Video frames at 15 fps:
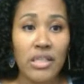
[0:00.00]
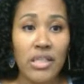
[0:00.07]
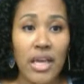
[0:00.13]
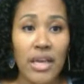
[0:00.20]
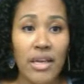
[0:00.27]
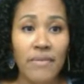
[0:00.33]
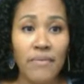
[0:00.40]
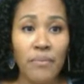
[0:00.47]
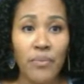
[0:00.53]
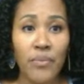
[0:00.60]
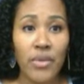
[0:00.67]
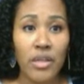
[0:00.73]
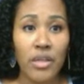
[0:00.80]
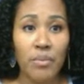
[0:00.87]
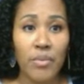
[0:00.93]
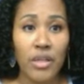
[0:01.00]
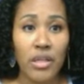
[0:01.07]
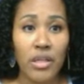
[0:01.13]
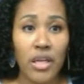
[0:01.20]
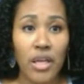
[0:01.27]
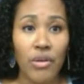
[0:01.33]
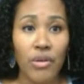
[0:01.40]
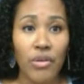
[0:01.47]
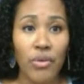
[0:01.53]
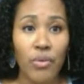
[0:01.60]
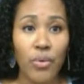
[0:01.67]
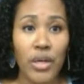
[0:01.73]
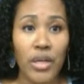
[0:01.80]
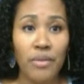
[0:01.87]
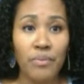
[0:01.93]
10. I'm going to carry the
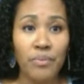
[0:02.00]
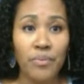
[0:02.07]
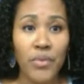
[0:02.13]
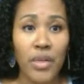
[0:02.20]
1.